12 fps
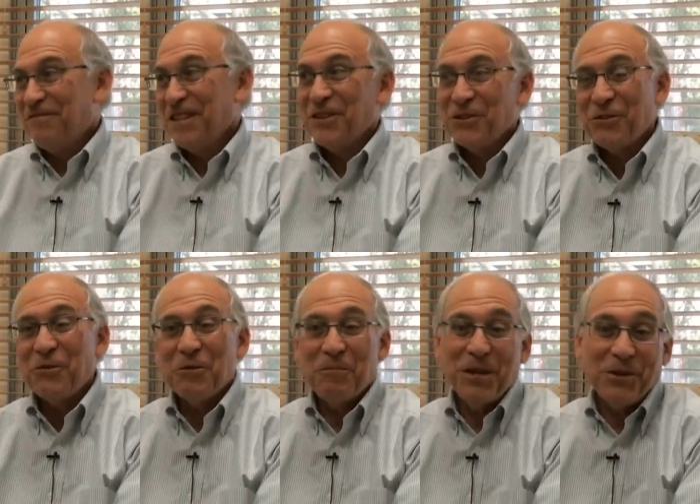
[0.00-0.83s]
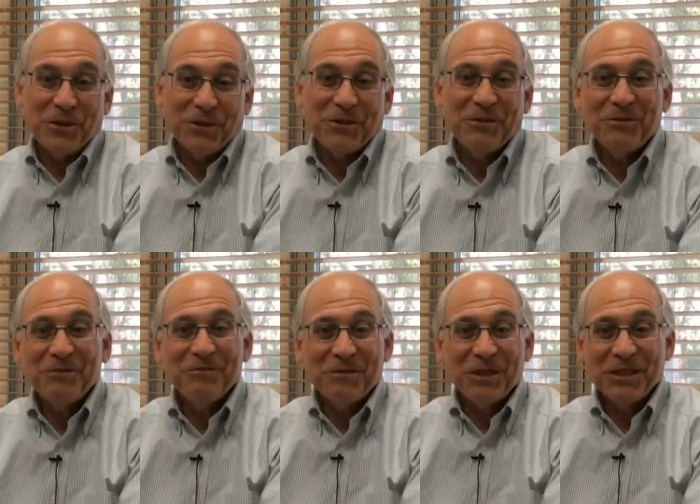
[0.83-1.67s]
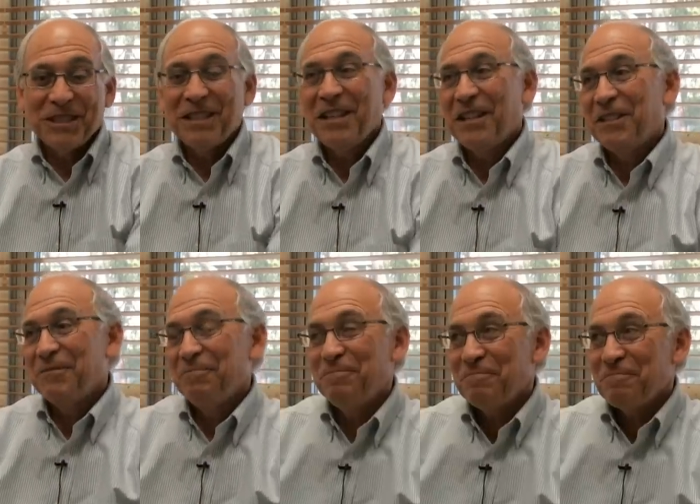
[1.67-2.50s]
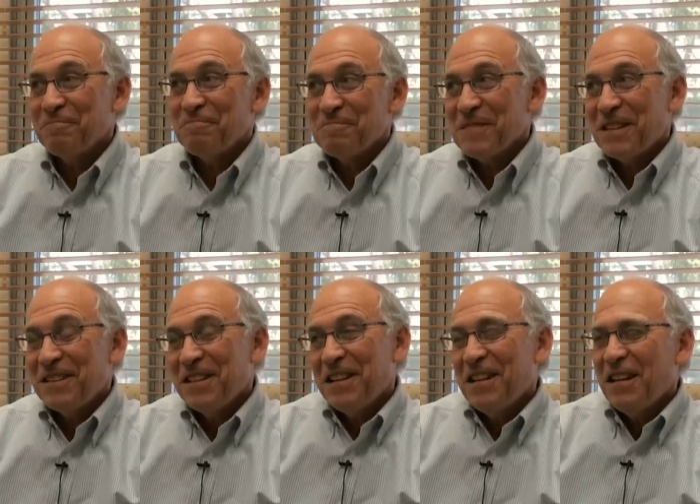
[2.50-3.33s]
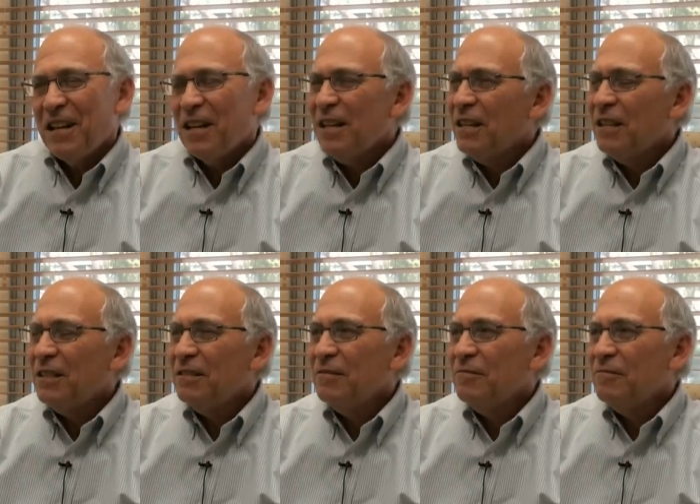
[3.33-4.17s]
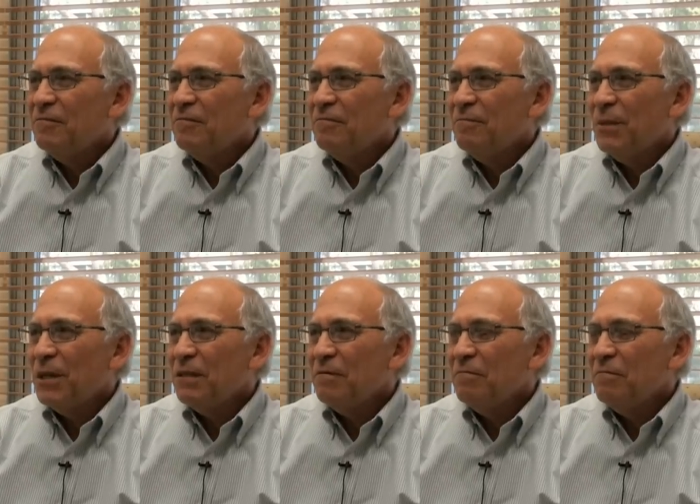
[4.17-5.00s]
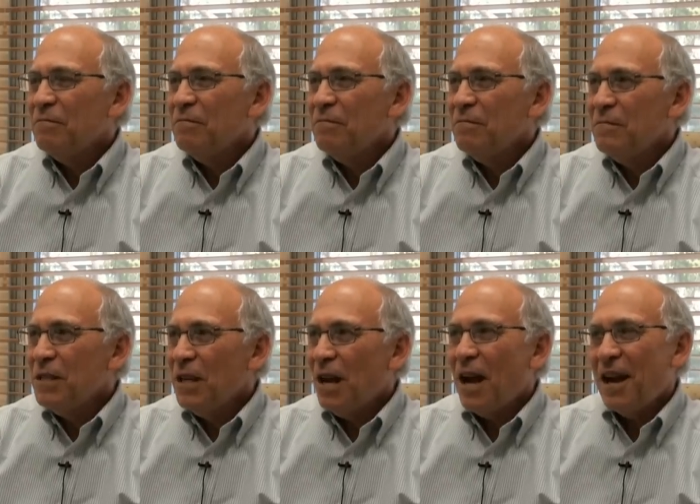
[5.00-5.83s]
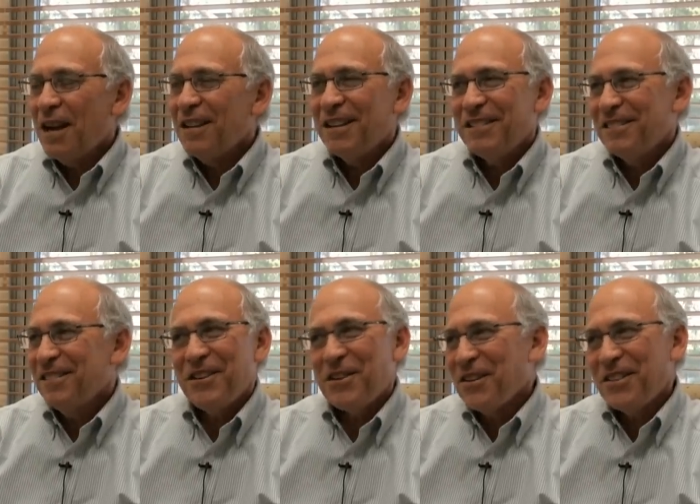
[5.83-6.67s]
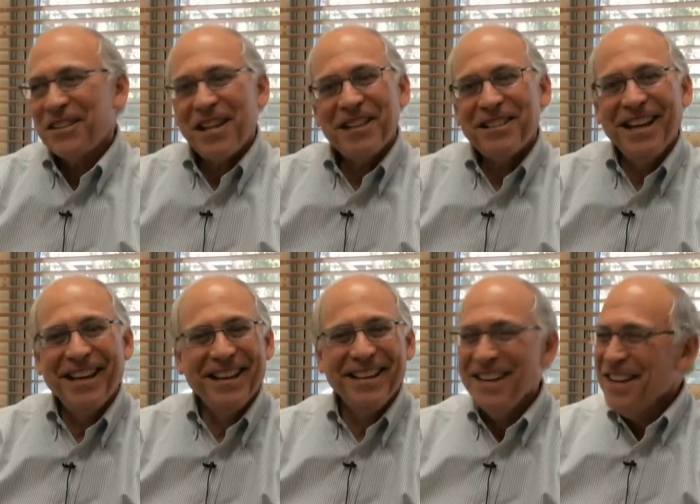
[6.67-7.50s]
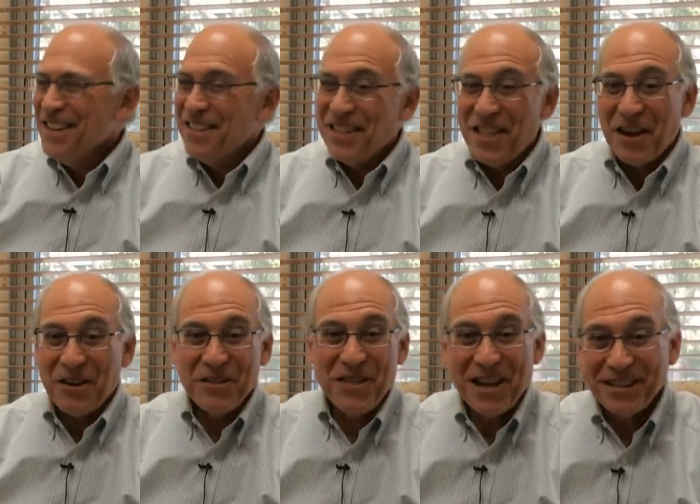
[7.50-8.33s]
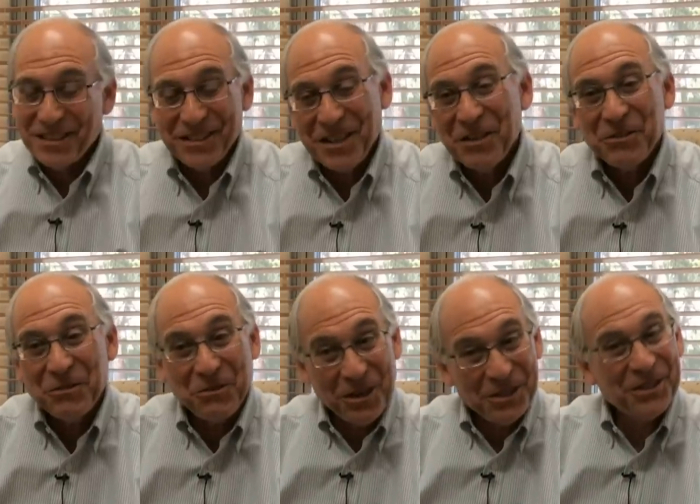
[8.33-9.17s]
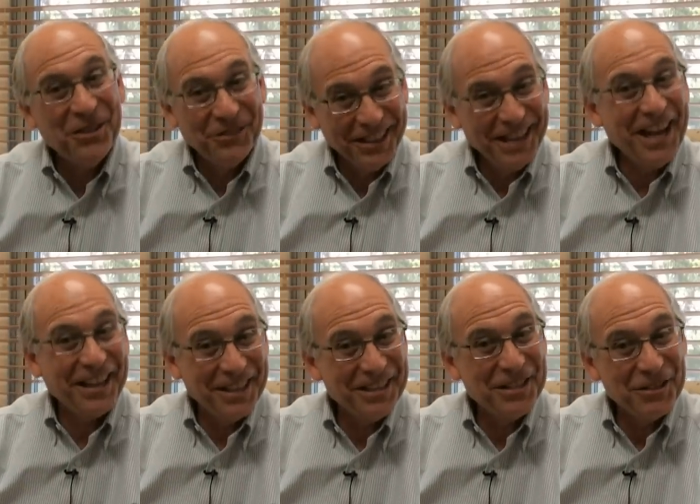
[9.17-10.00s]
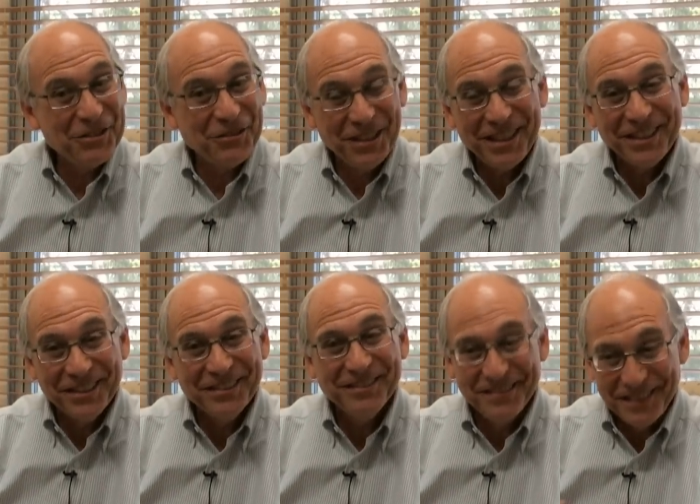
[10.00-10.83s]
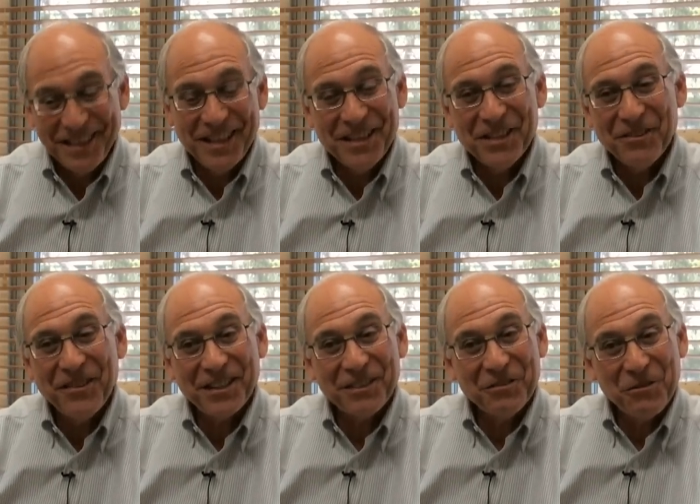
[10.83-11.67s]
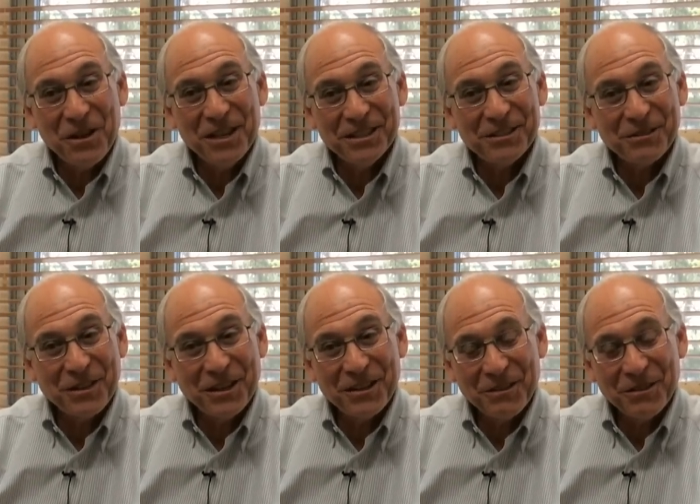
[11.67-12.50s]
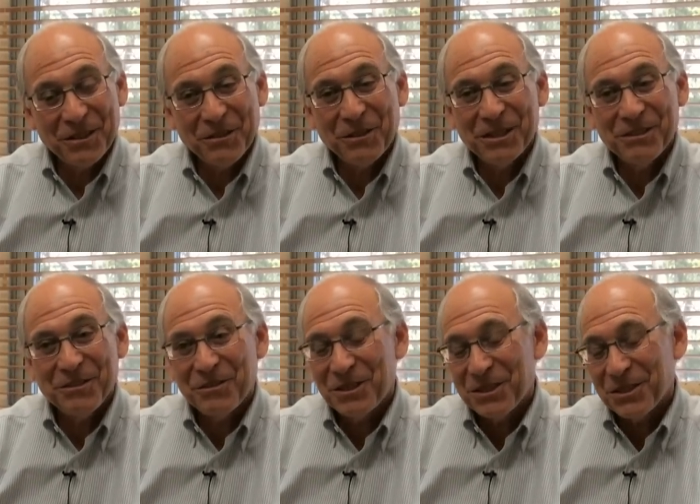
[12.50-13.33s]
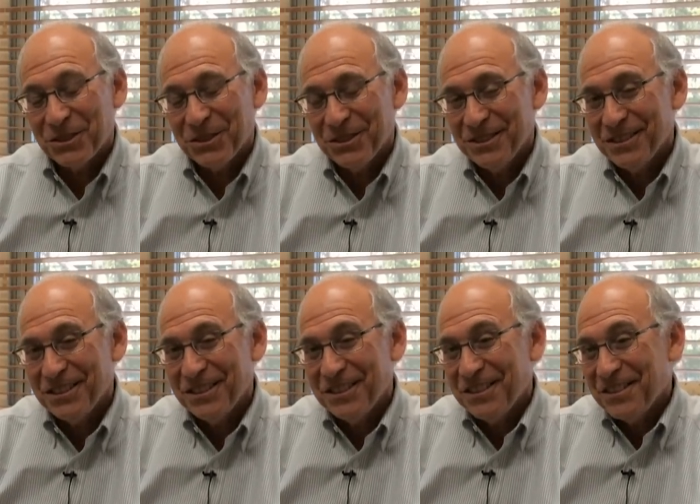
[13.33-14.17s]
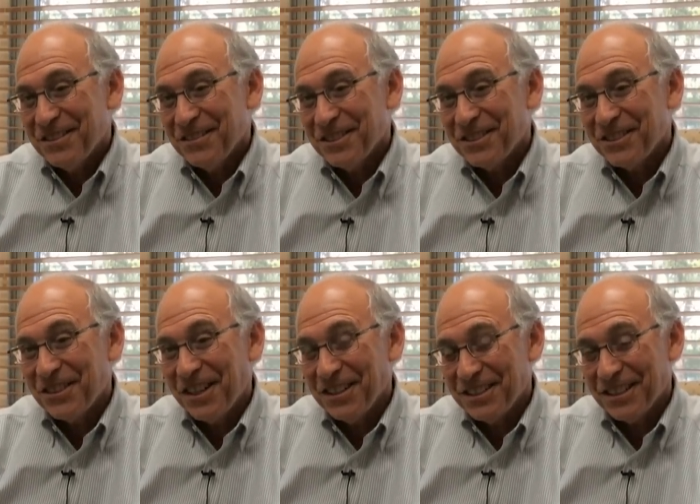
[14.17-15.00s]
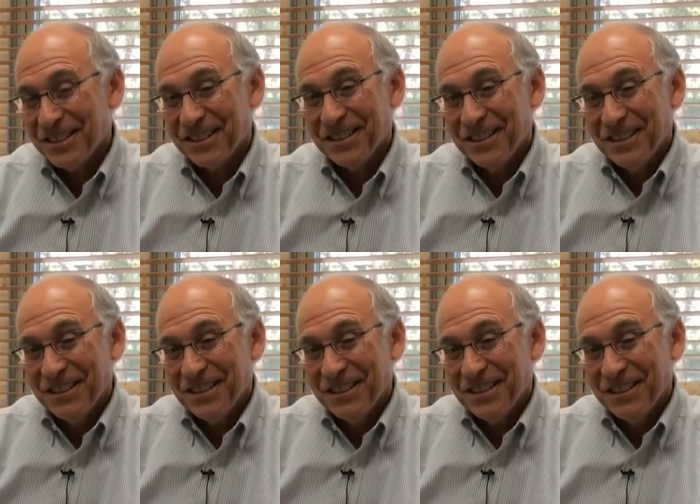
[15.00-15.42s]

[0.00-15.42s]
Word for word: figures who are peers really um, uh, but yeah I, you know I think that's that's the central question really how can you use video in an effective way is I think really what what you're what you're asking